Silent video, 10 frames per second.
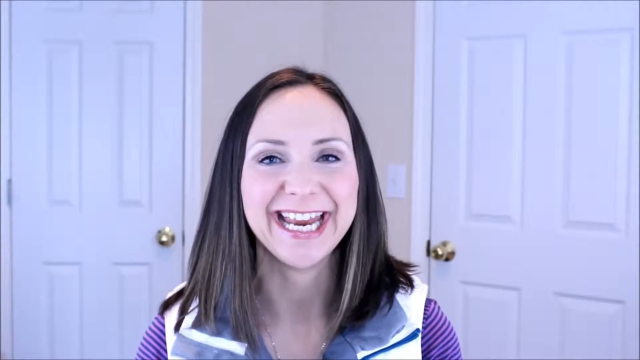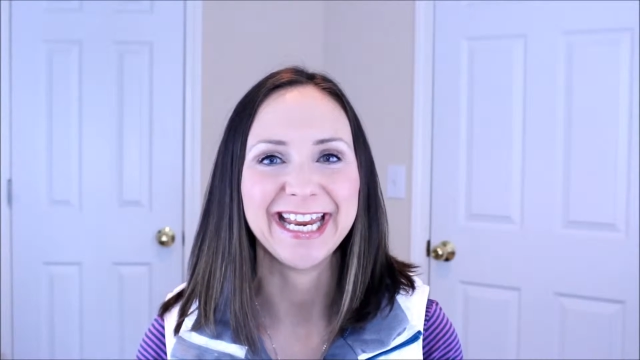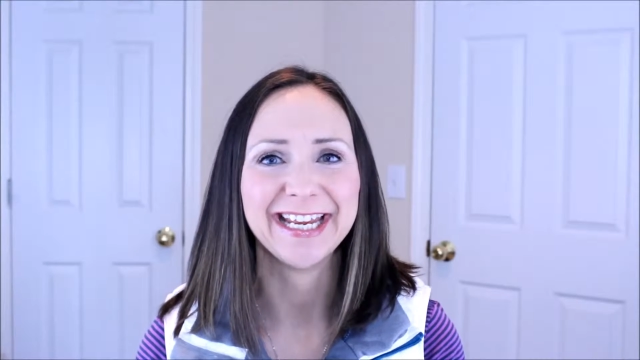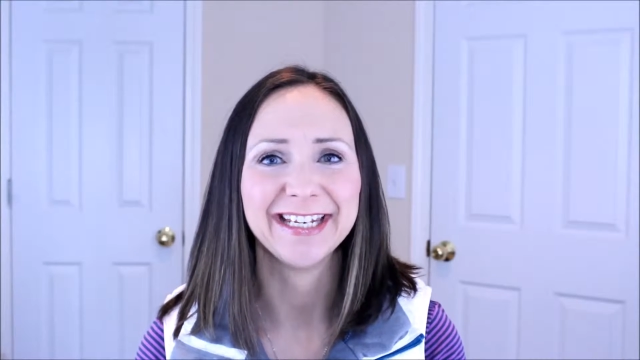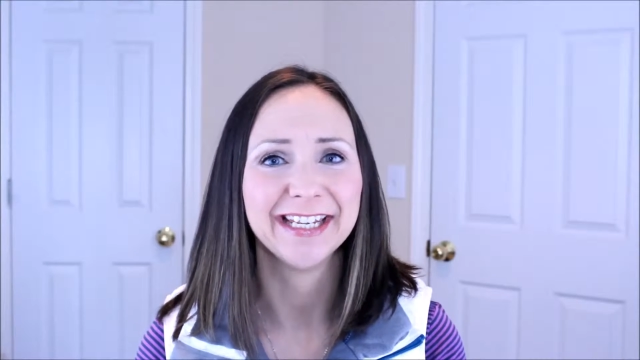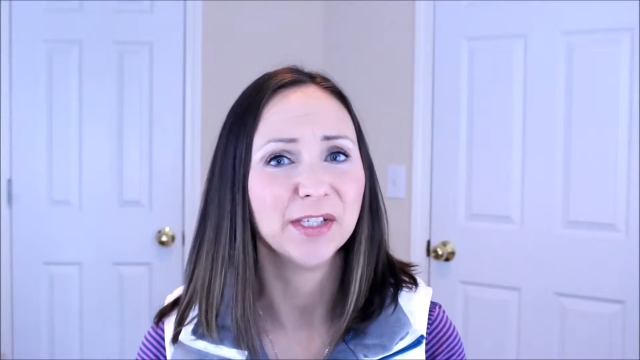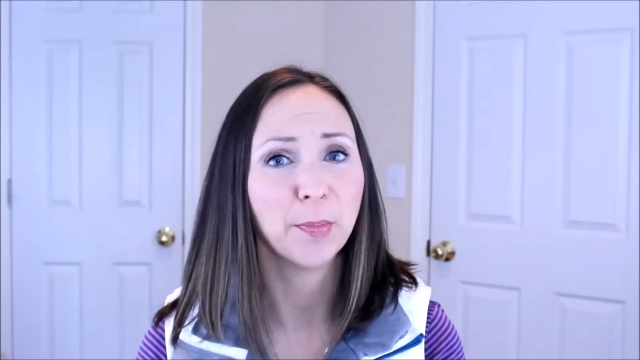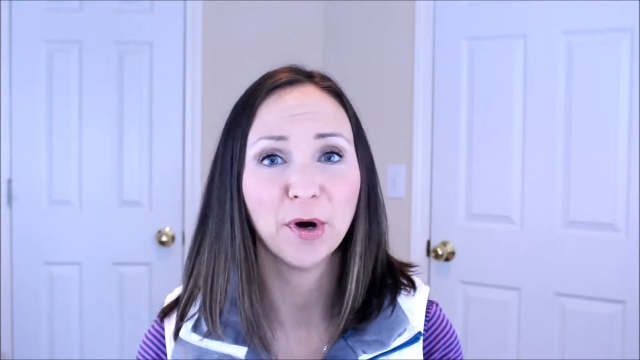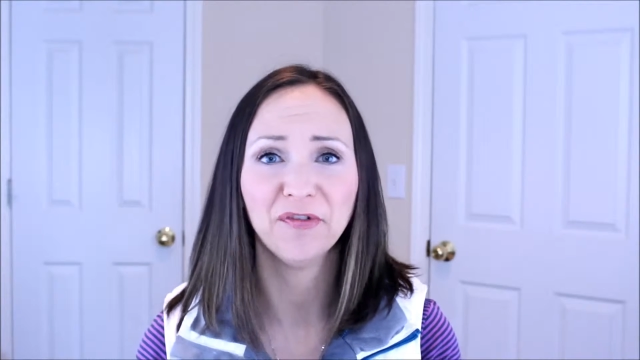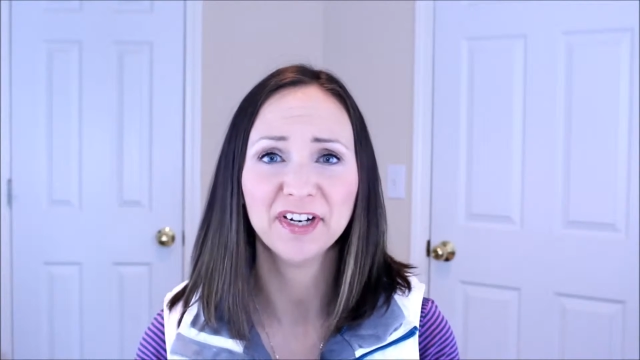and it's a
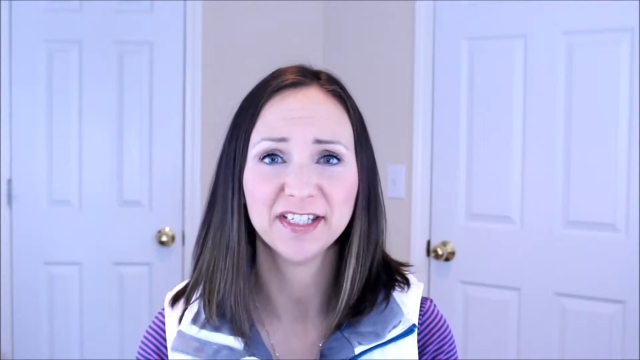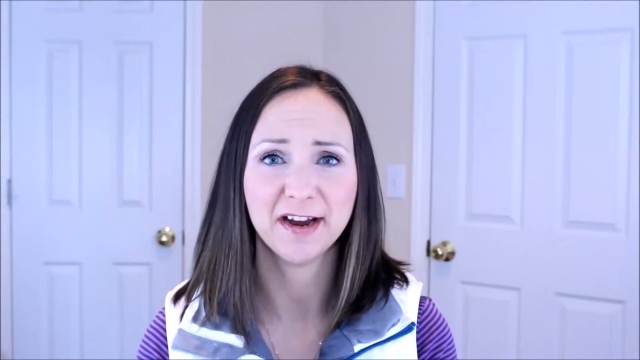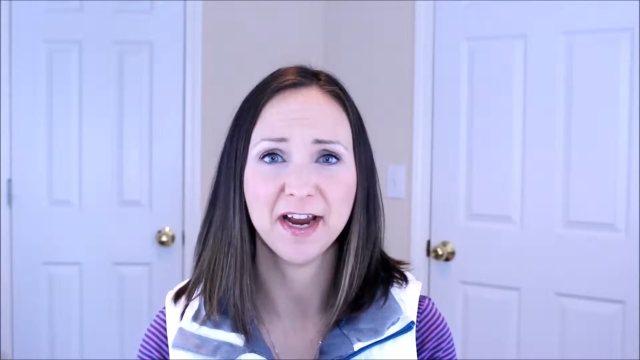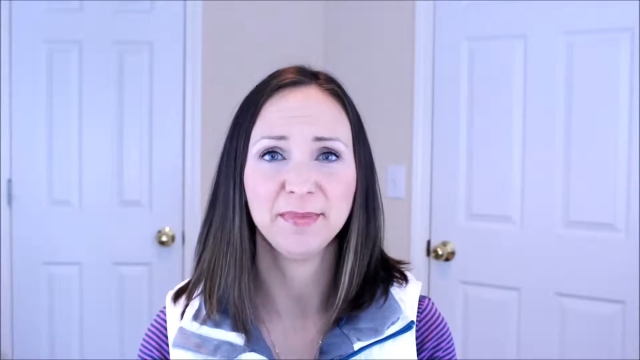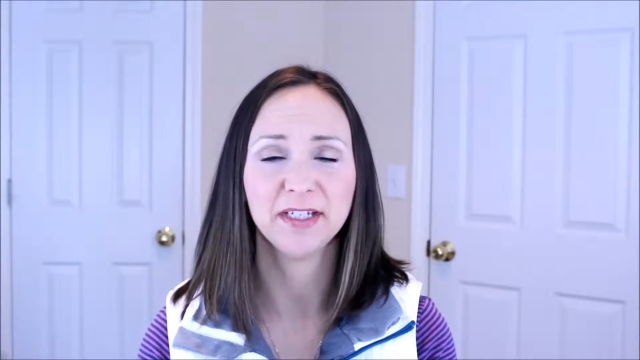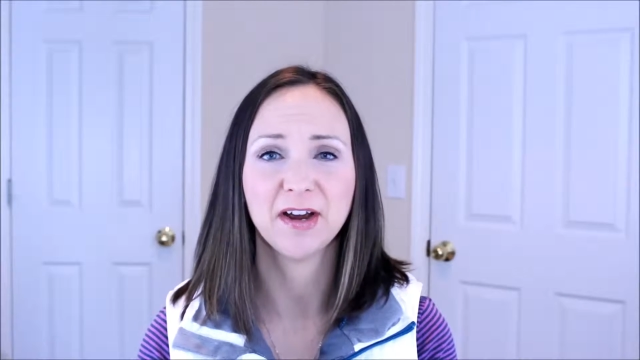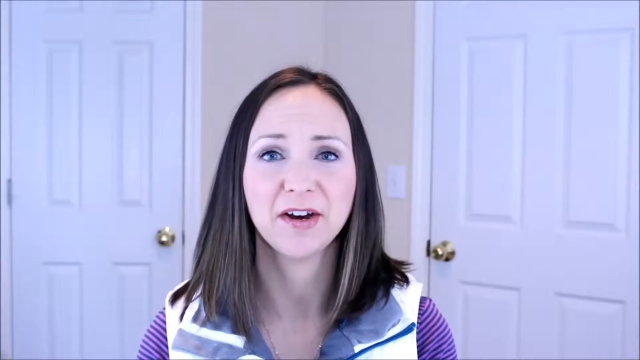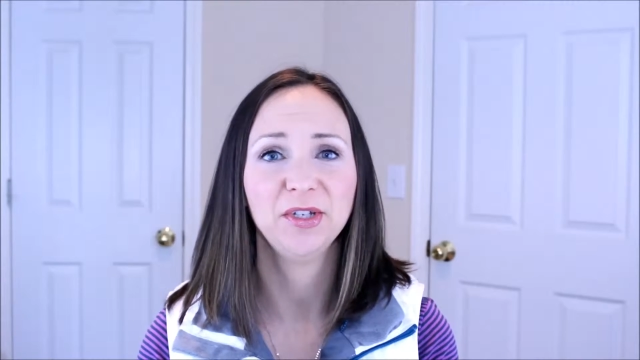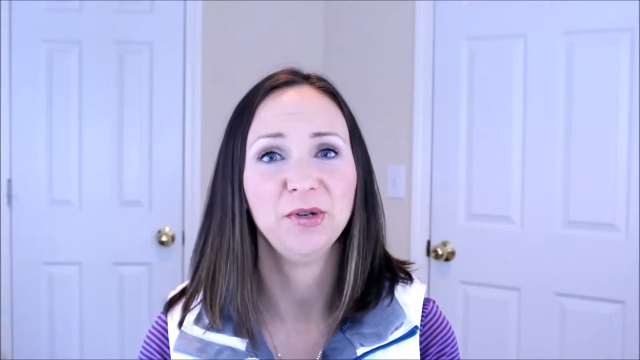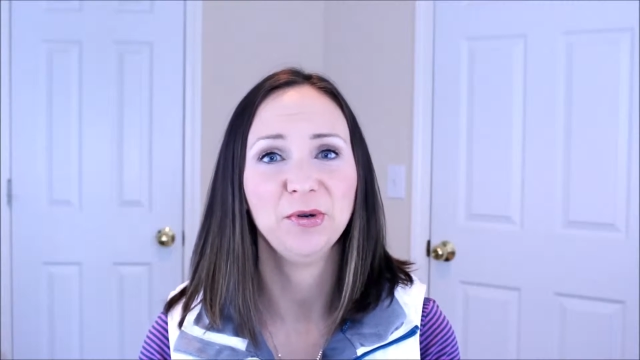perfect time to
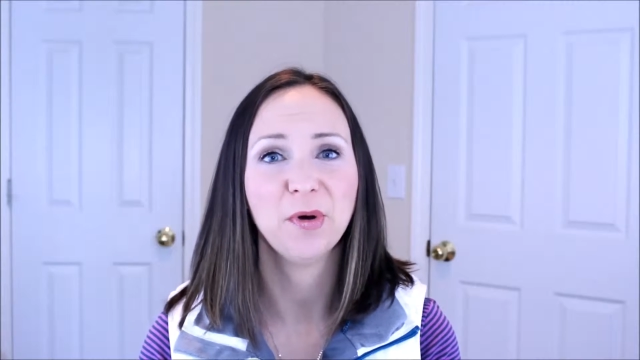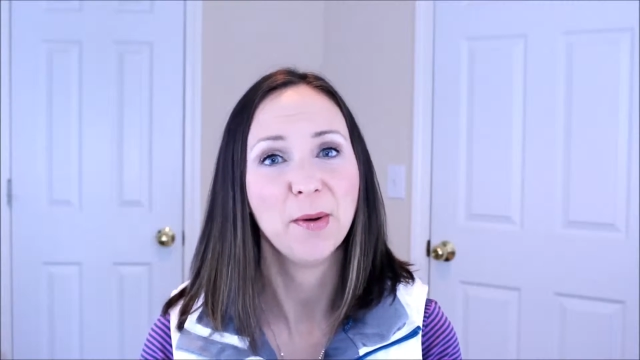talk to you